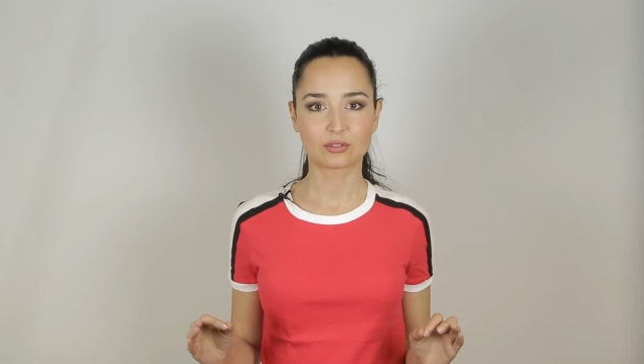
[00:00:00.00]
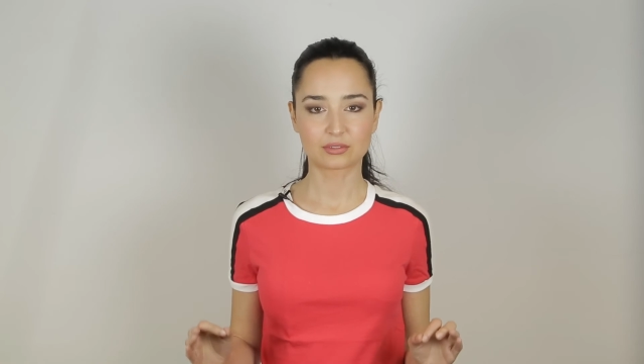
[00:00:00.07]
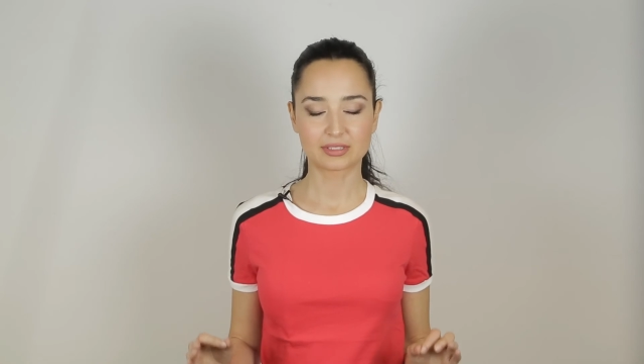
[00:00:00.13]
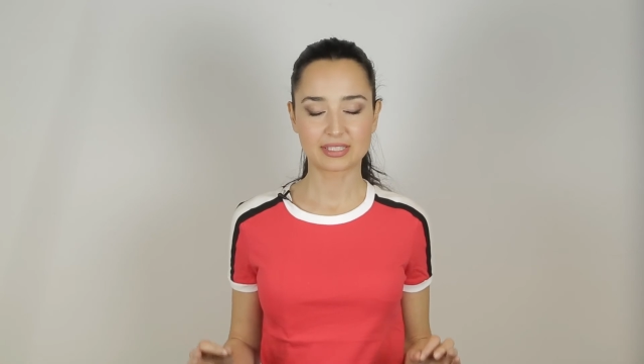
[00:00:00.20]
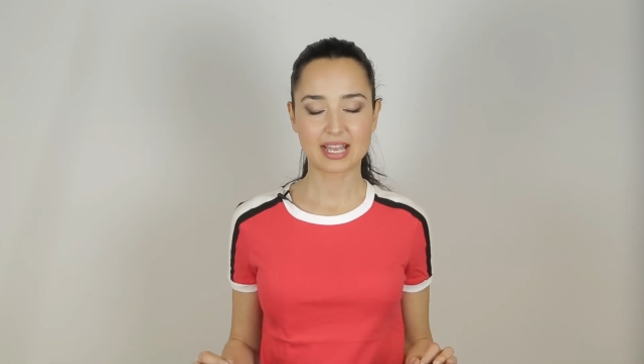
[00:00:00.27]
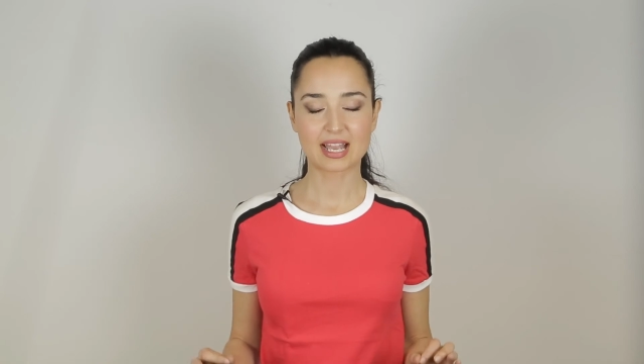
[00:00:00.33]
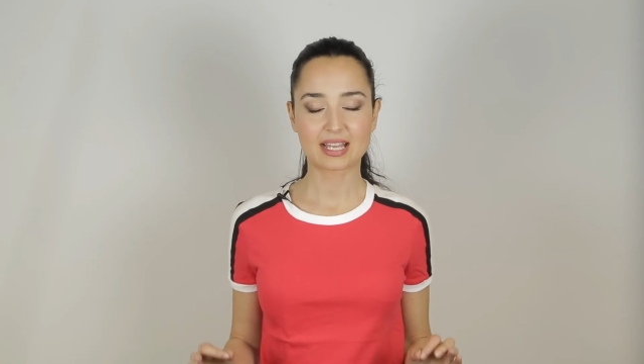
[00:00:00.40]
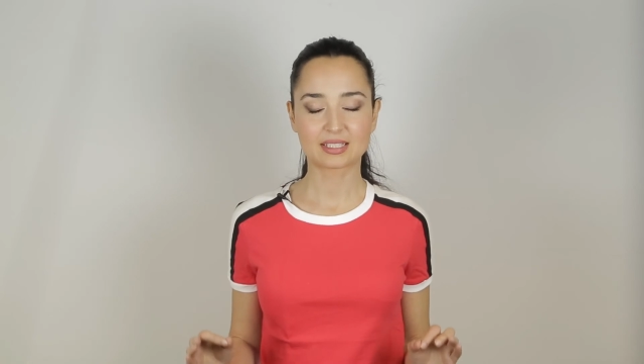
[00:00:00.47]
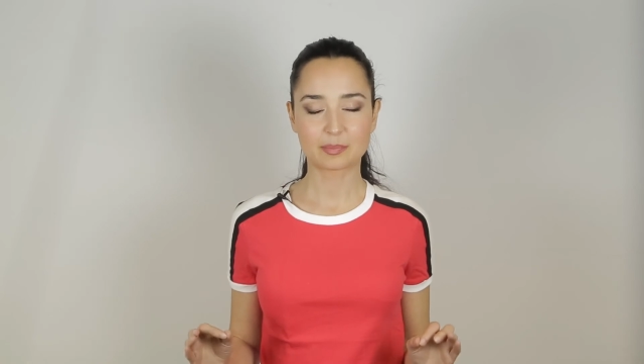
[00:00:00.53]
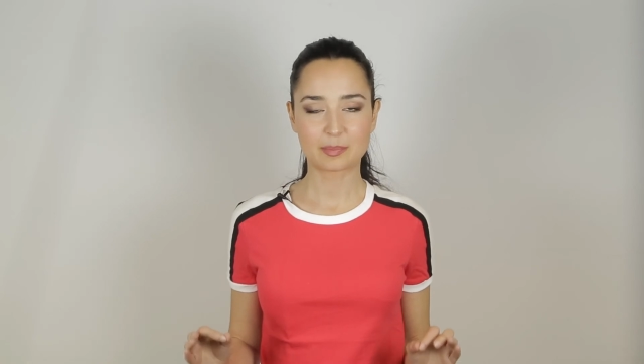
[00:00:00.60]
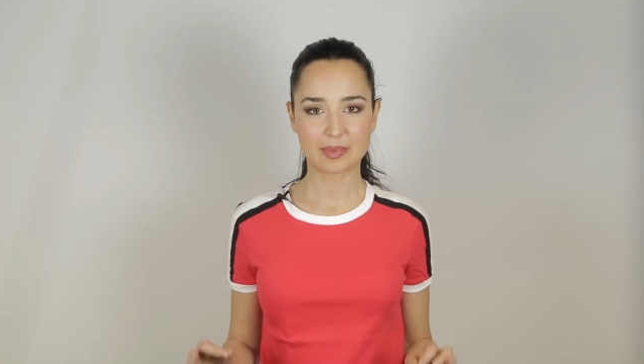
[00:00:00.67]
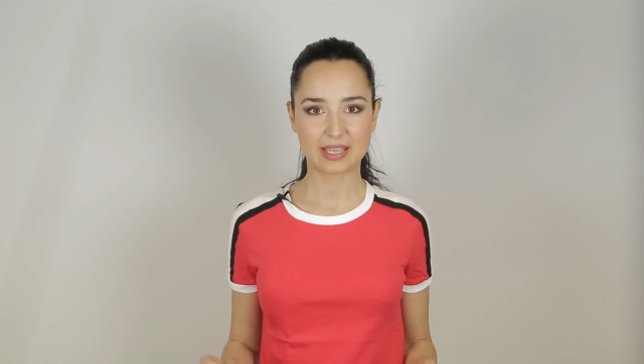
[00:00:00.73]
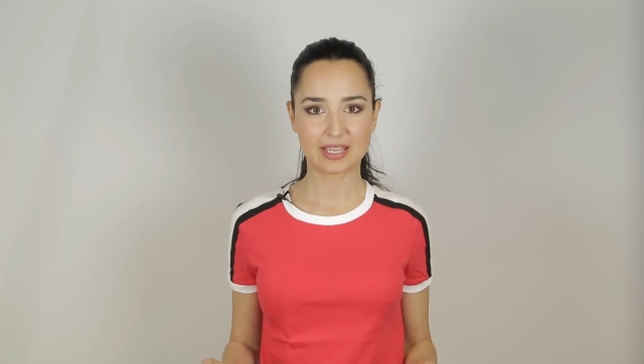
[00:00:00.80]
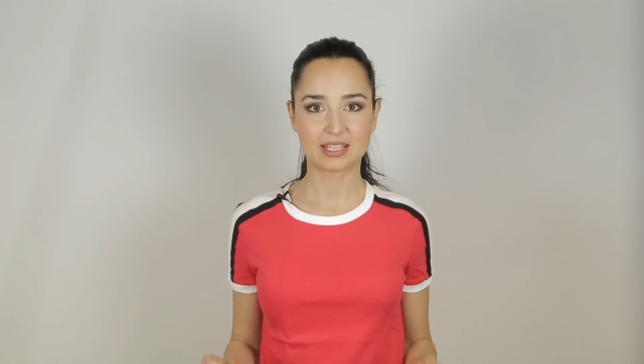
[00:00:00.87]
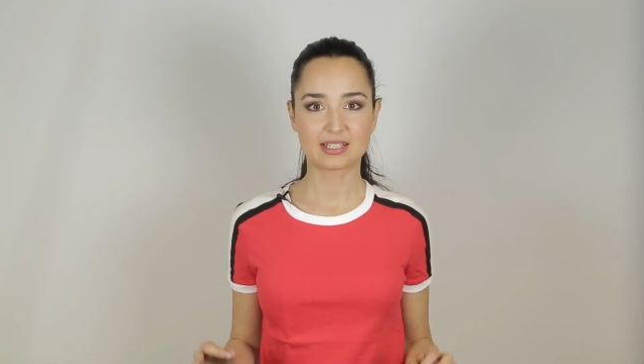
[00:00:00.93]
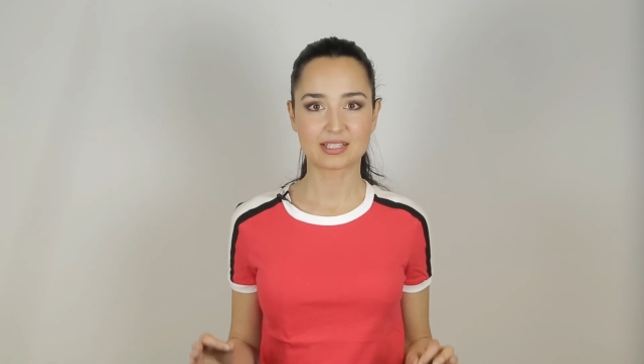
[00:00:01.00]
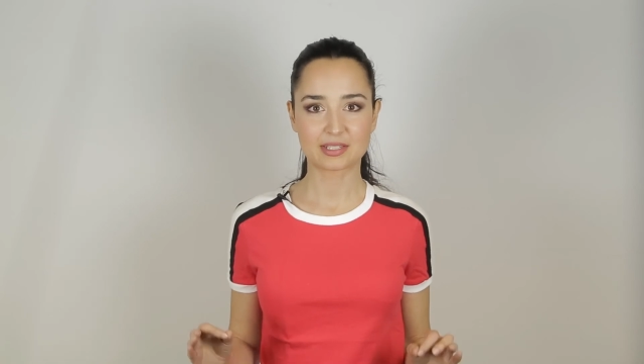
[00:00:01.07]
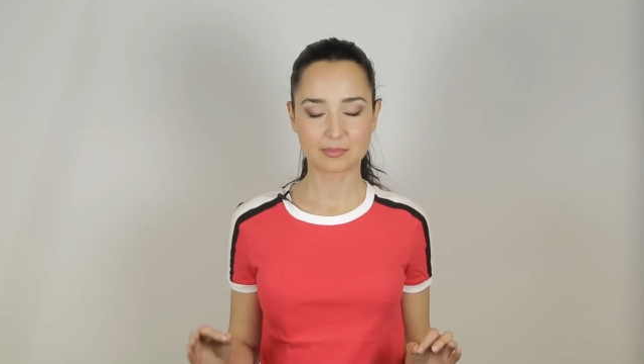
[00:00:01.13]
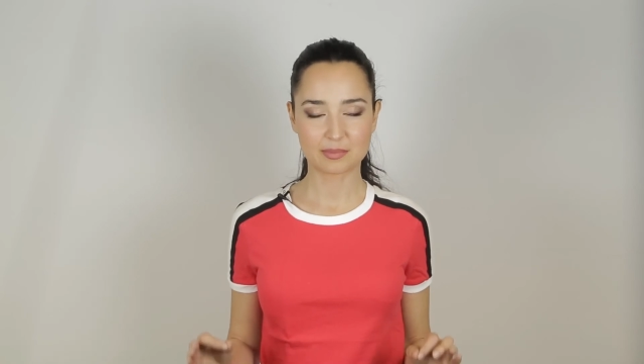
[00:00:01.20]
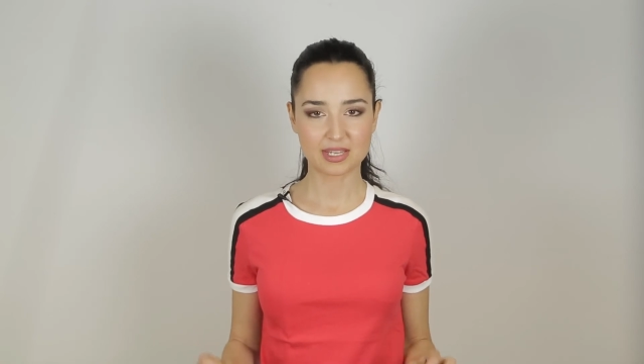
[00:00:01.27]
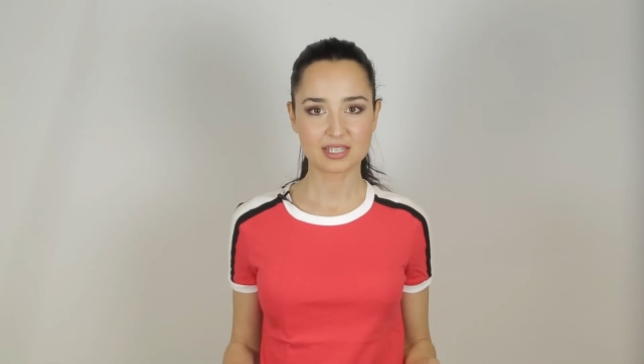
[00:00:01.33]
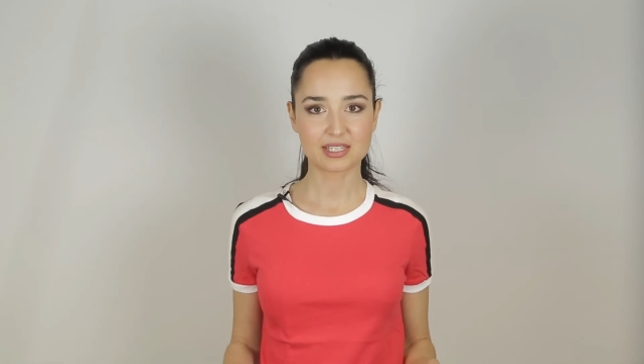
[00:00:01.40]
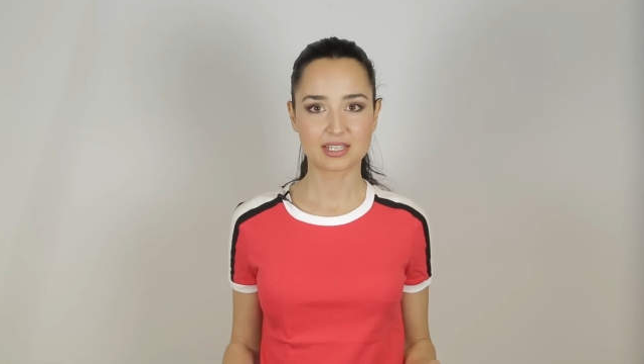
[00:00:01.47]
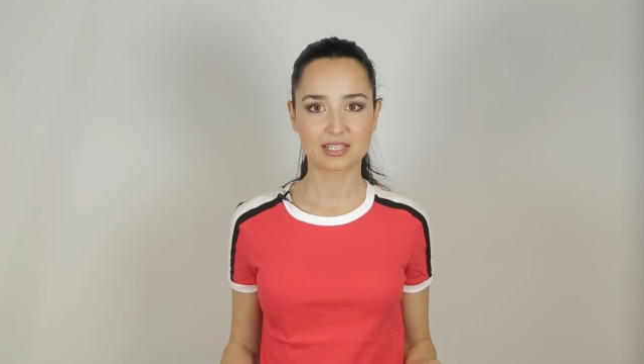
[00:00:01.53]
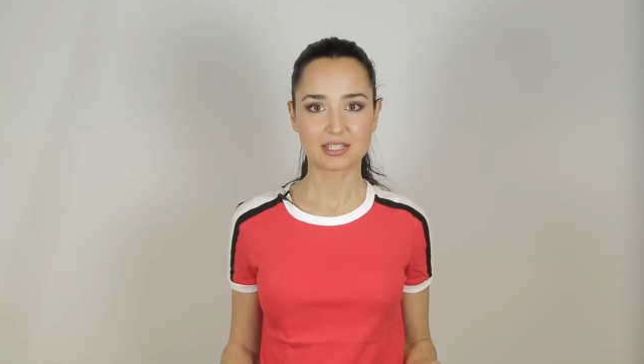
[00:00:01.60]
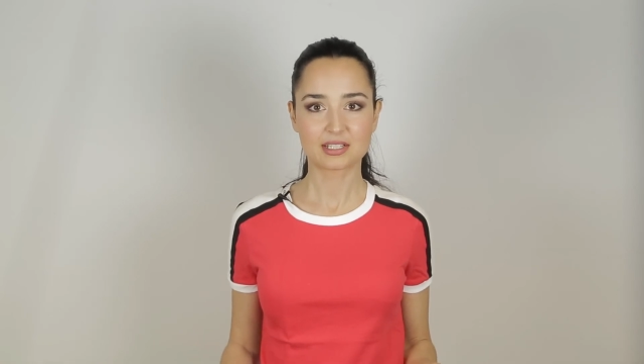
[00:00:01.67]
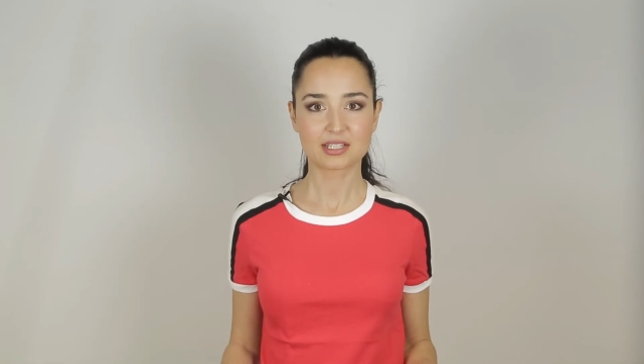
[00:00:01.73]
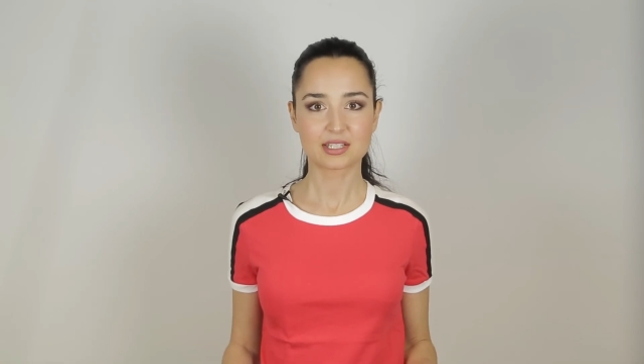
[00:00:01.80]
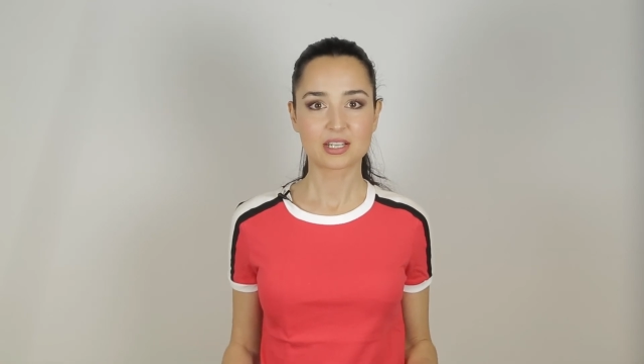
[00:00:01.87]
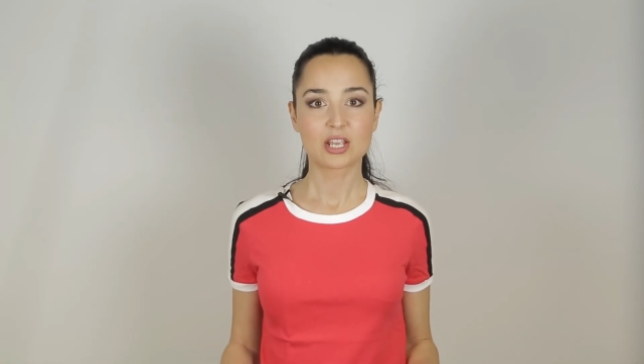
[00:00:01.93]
on that pain's message